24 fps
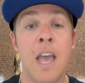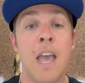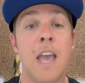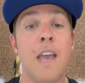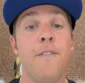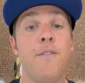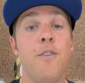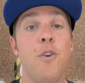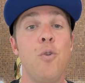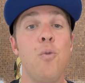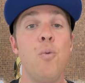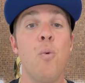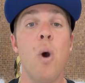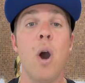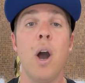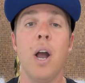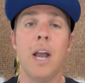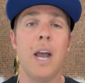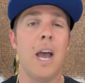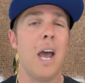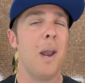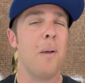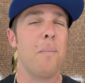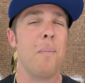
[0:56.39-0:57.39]
If you
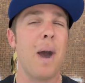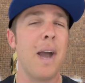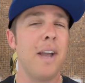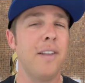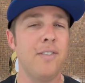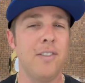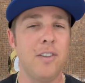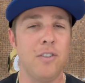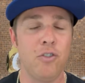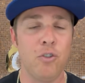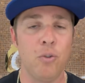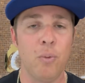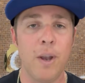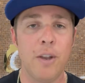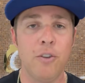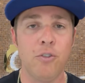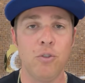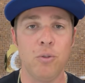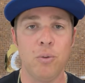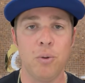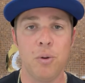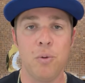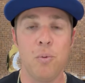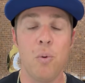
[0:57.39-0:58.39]
want kind of my
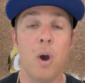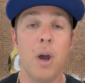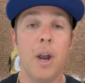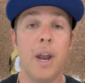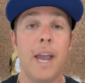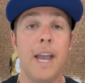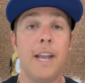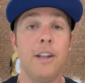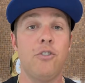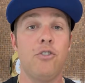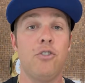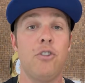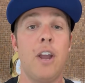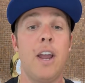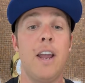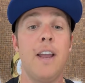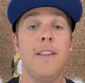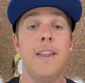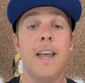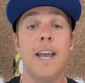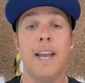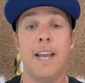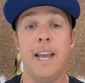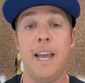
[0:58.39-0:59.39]
situation where you want a
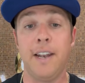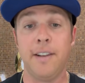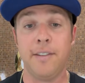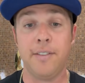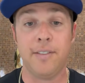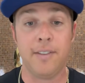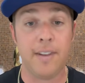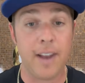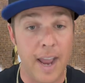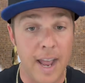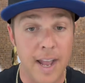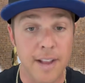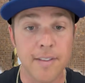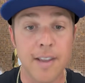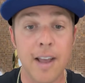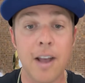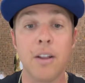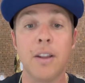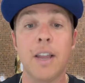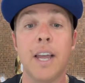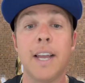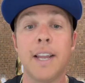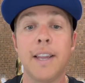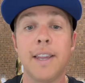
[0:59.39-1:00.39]
chain that kind of stands
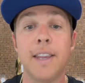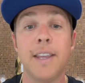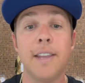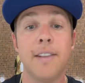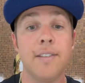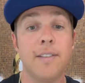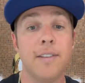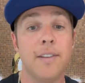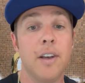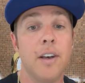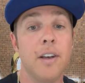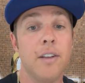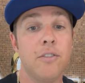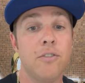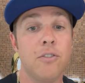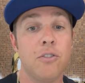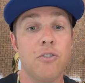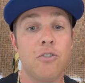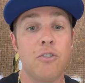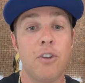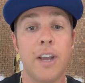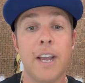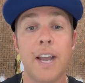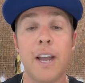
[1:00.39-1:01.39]
out like this does,
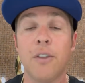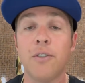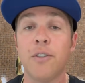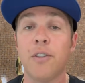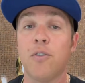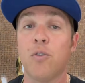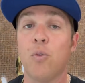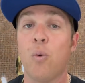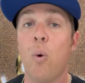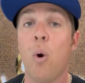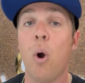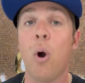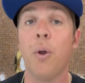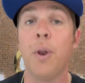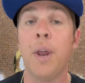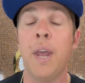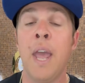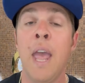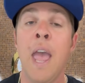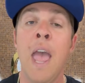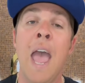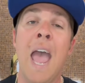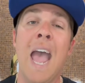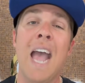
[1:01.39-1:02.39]
just check out
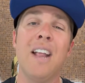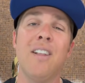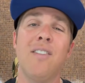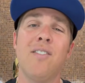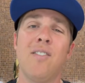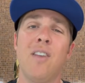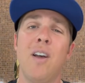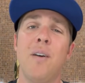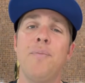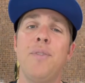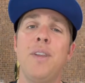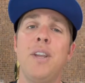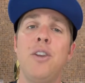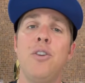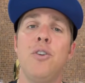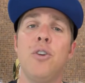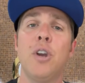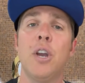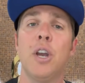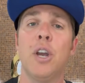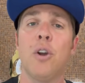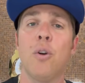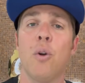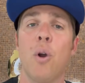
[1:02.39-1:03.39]
quality, and something you
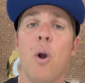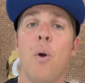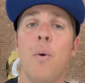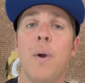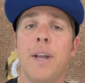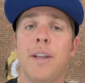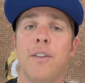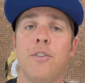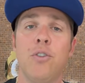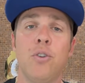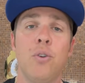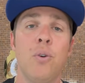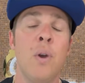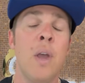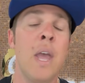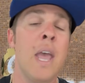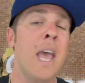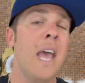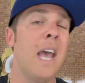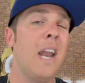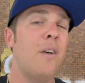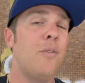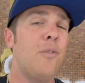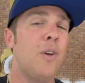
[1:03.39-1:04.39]
could grow into
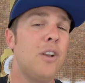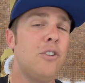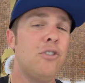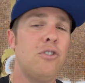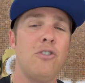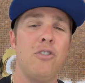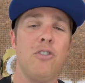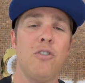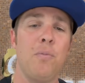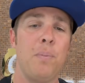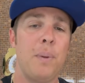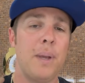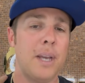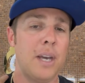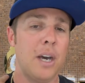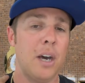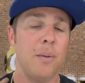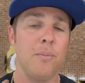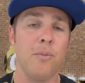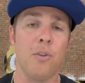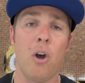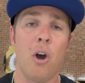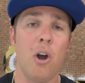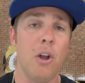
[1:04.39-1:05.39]
and eventually just
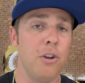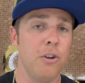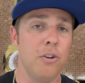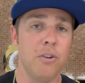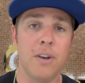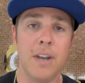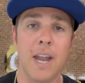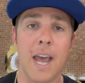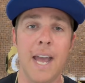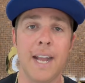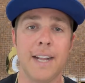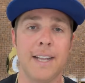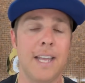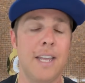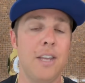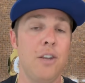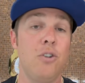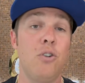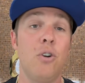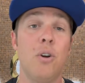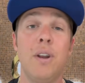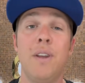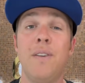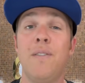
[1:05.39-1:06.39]
becomes on your neck that you
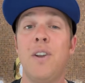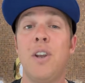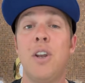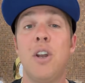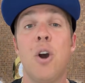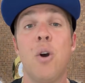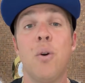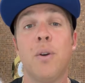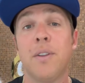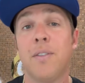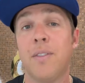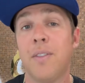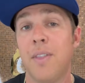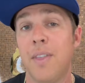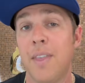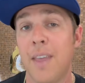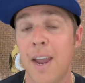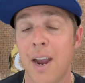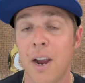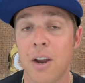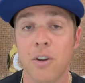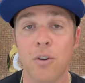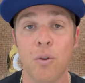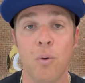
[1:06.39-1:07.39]
don't even know it's
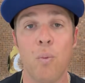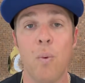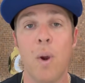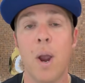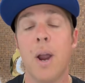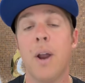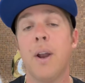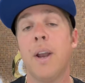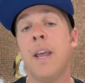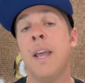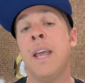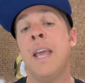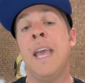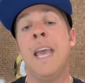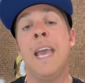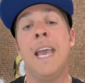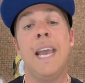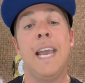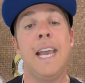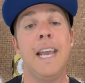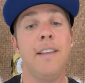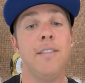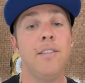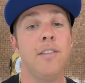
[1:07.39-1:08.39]
there, you're wearing it.
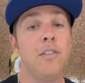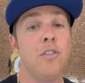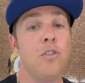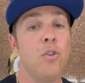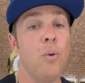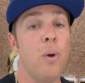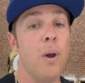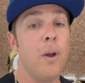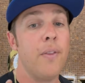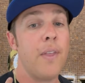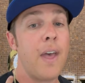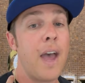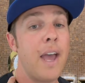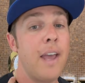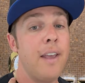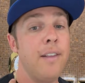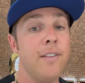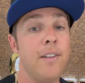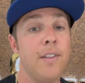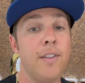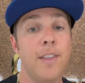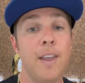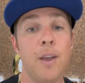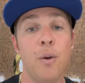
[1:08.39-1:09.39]
Easy to wear. That is
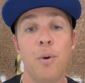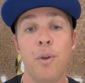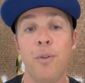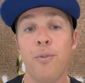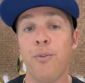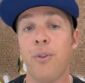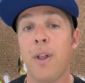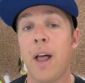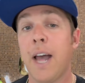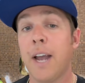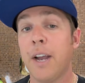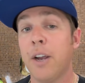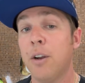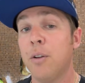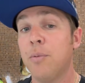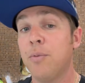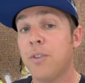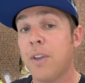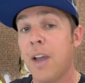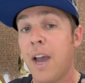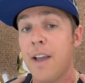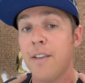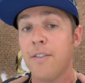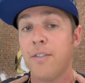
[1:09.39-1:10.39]
the thing with flat curves,
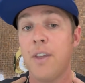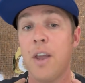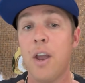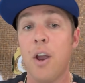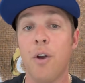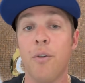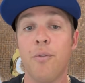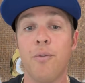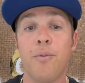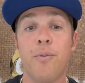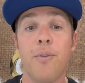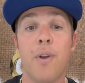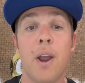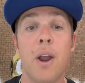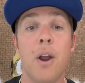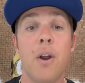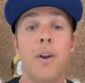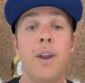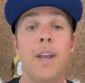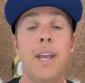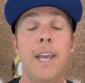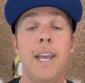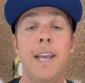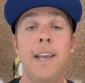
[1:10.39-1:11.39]
guys. They are
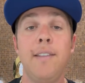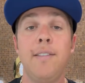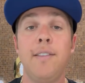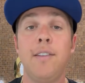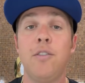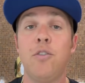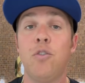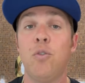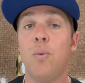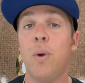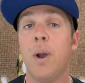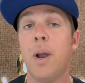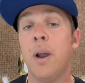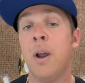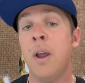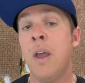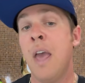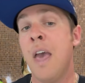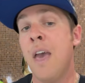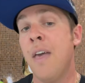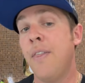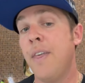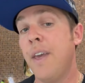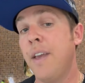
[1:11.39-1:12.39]
very easy to wear.
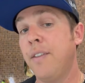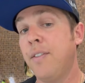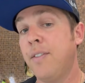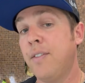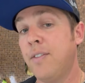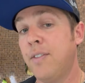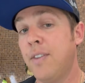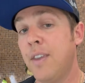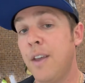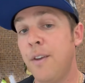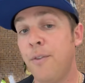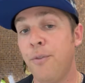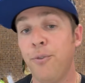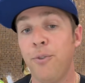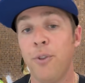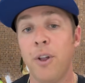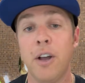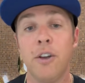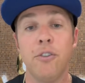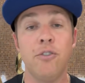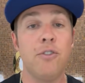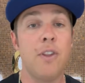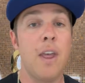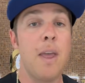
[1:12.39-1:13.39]
They sit
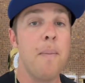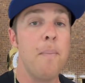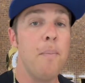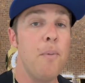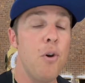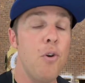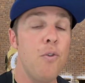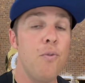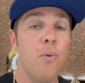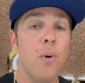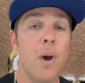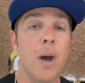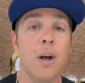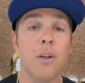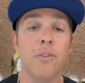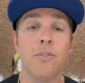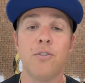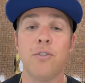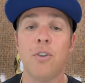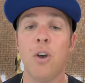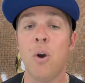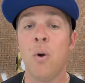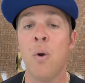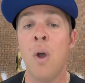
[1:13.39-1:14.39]
flush, they move well.
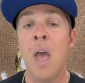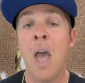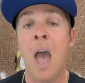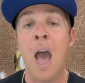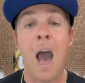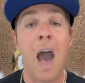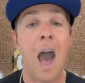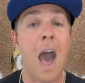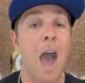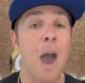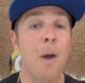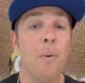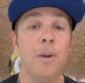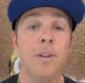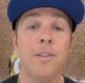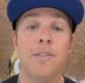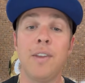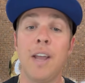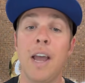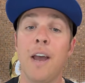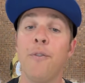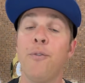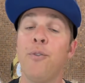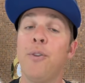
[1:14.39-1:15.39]
So I would
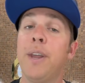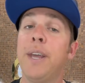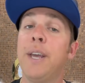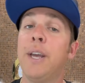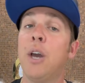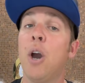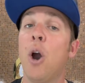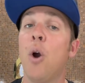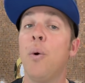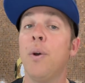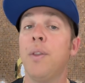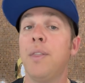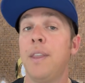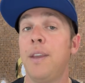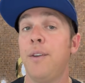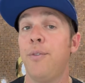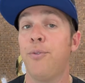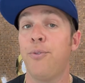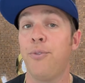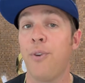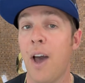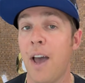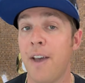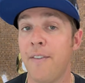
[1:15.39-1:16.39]
definitely go with the
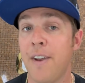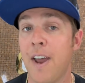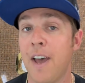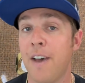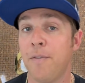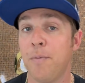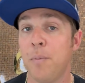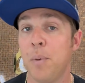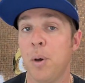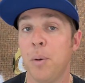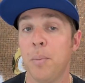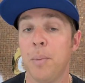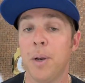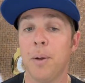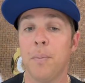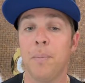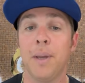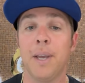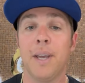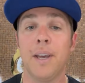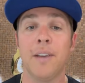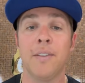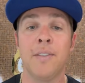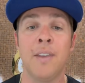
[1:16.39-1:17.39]
5.5 millimeter
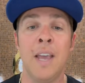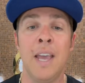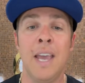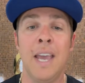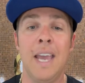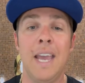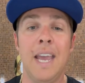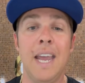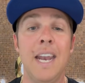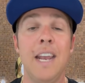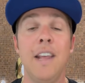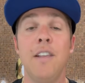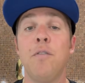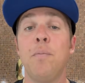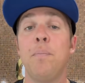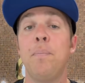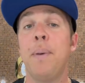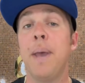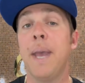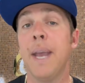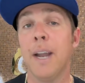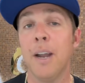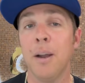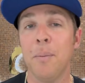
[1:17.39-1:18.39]
because it is
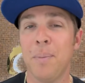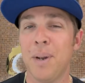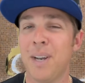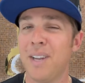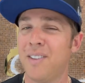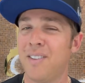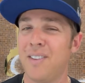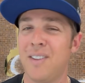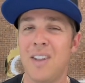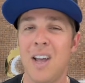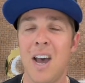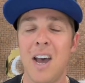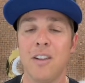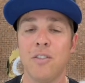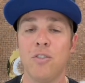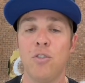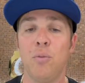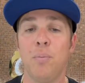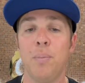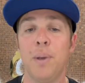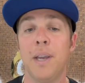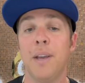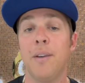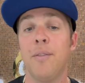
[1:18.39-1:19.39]
bigger, but it's not
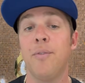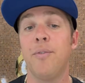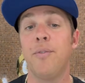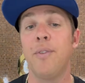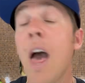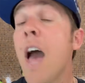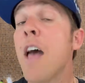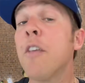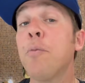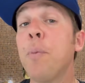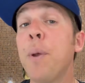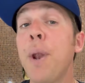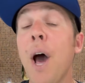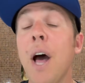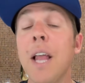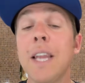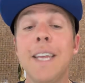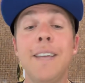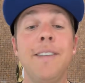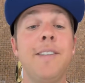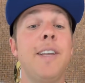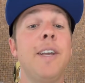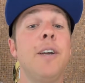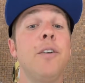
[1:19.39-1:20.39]
too big. Last but not
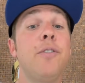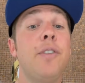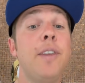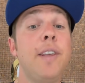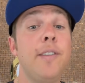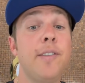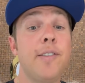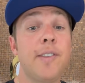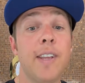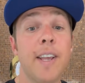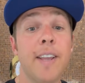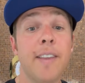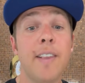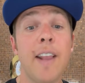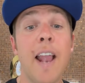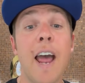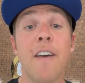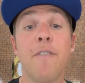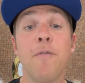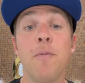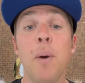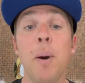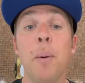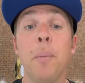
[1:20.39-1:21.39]
least, here's the
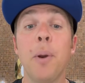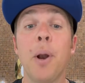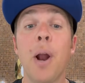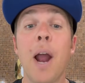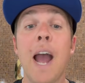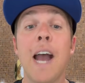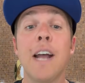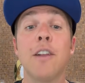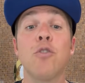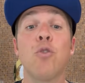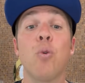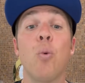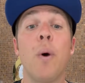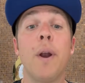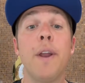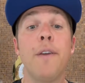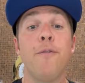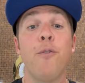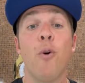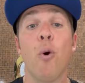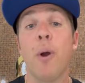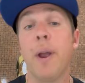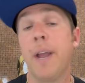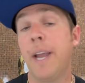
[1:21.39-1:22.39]
6.5 millimeter at
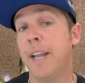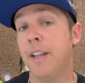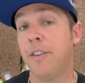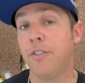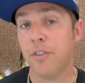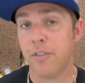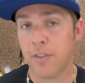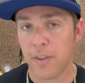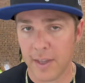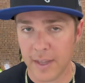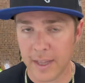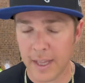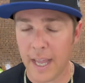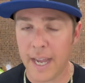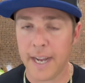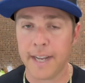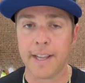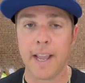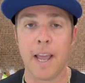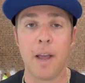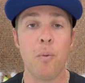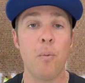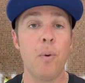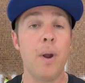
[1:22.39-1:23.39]
24 inches in
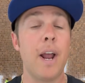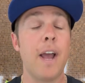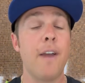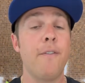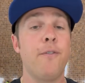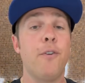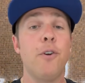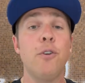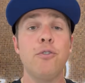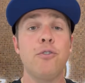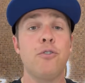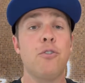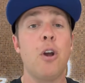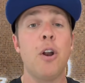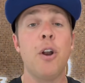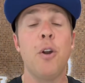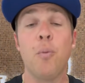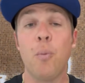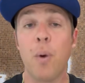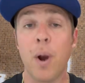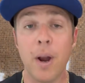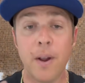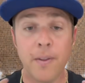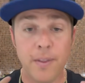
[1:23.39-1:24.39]
length. And when I first
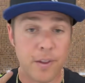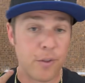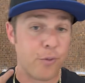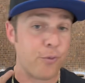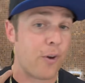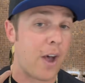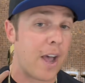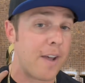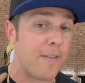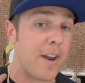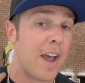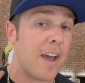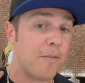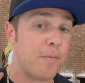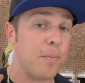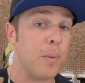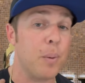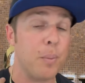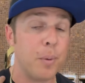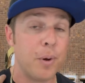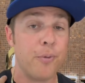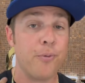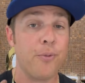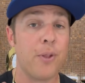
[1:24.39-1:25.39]
started wearing this 5.5
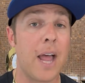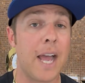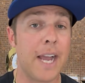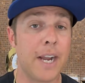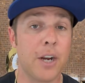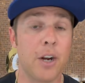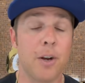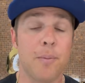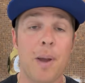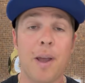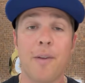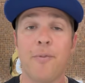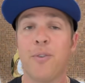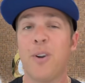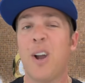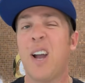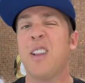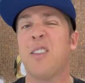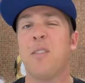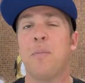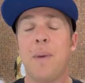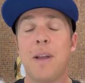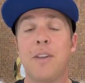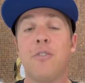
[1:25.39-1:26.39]
millimeter flat curve, I
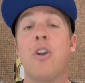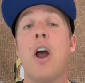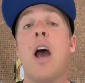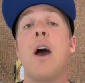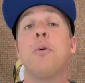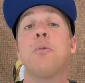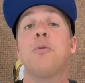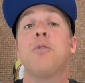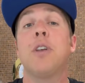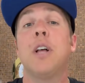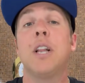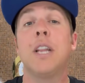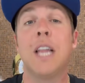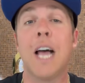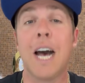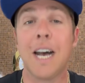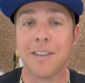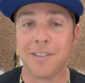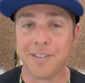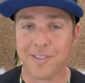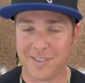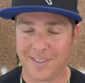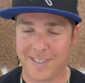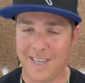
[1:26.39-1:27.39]
forgot to mention I was a
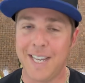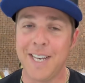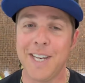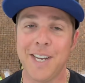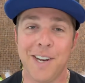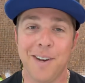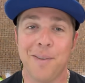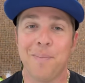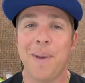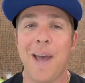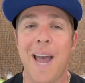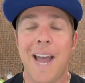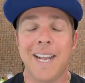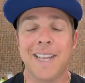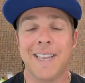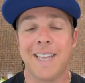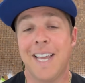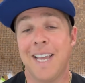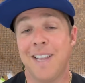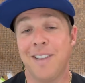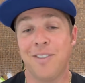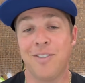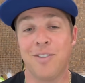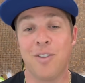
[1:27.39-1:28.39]
lot skinnier back
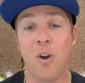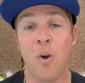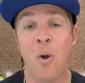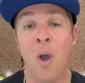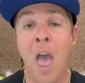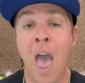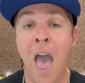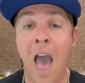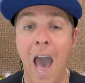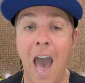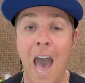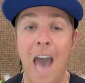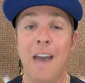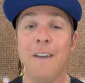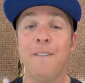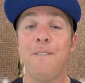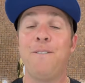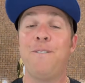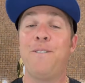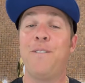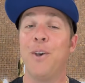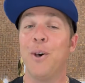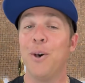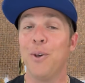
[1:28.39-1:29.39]
then. So I
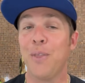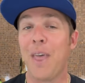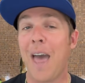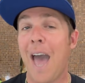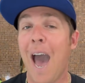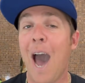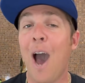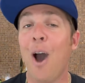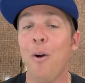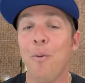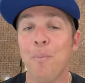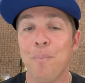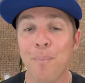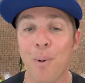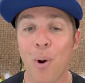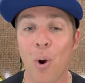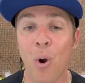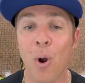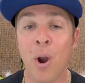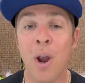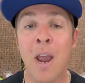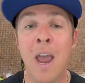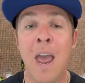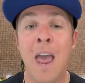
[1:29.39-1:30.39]
filled out
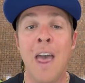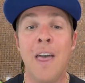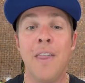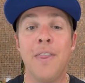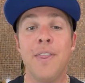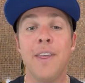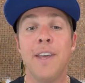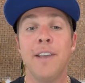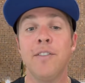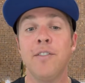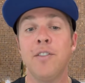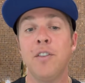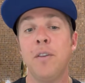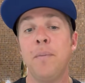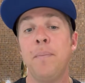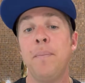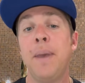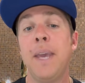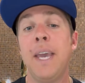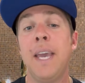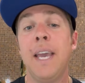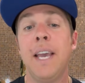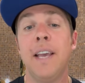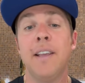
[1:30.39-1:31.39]
more. This to
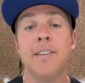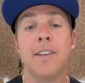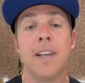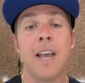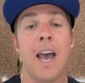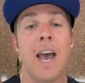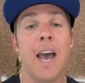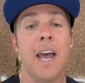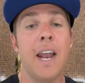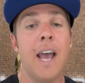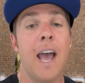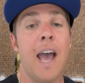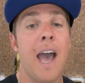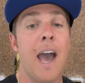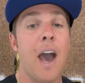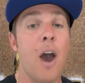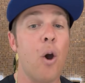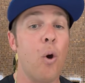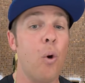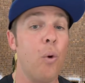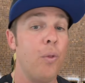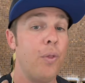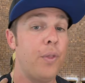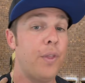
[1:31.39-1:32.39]
me is kind of
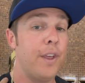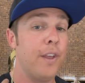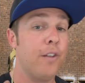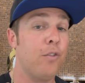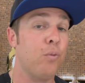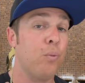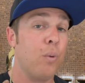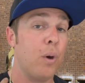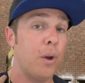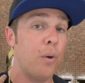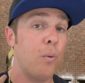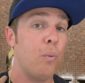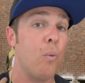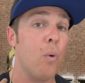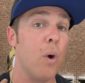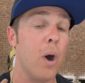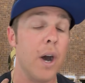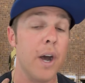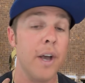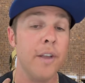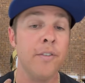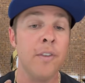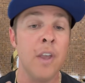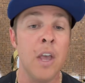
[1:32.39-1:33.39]
how this one
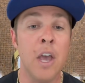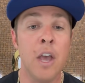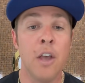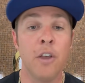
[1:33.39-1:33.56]
was.